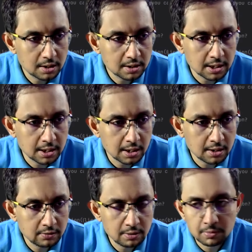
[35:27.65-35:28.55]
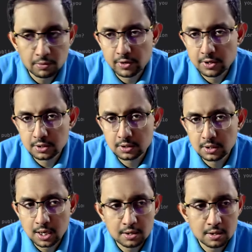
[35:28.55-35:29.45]
city, country, and profession,
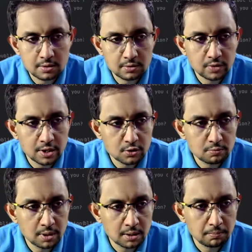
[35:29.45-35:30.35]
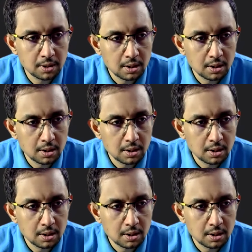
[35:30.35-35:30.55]
and it tries to make up.